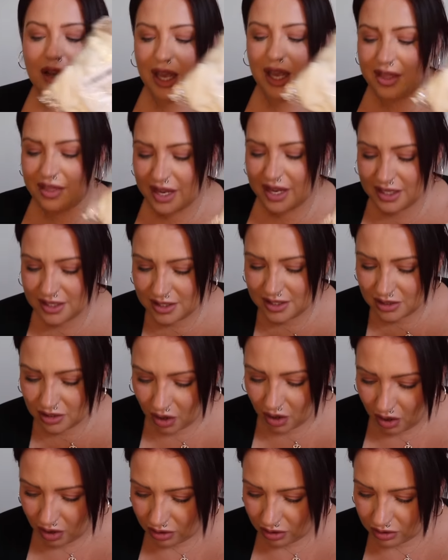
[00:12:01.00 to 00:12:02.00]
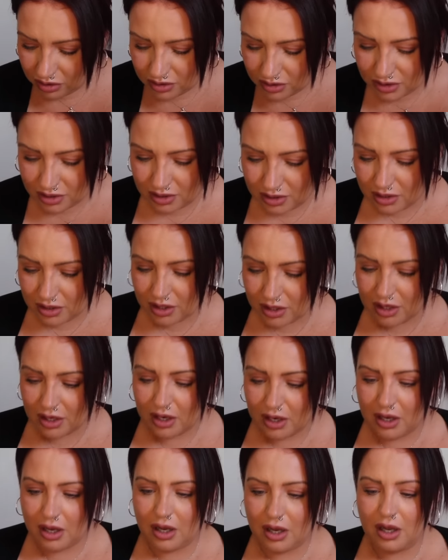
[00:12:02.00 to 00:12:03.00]
Are they socks?
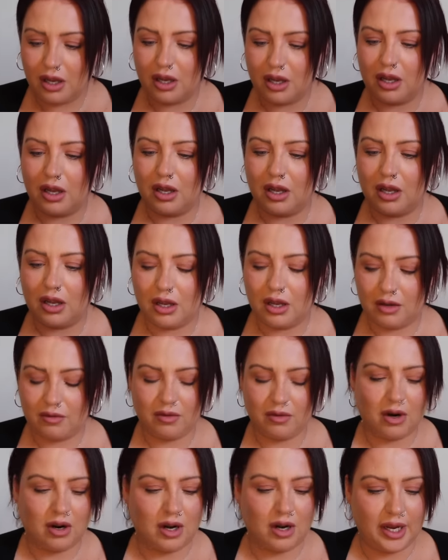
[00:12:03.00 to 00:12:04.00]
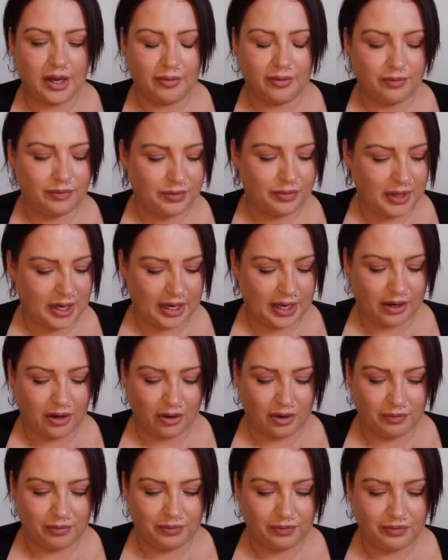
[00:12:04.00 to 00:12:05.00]
Right, hang
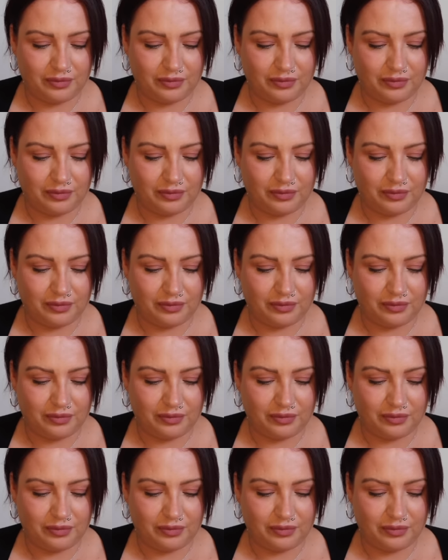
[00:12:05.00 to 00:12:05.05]
on.